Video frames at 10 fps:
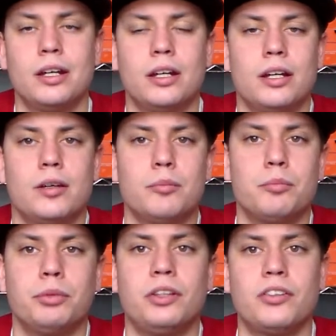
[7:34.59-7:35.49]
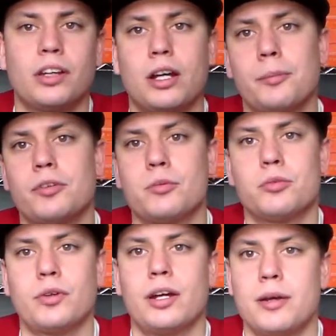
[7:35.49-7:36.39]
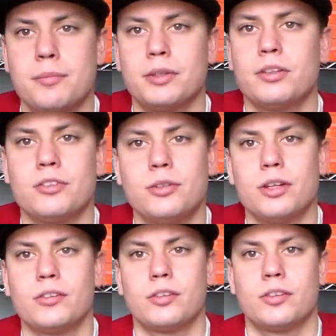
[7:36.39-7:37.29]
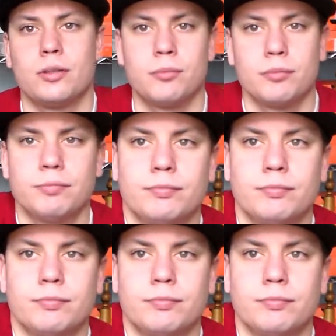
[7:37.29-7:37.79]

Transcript: Um, please like, comment, subscribe, and I'll see you guys next time.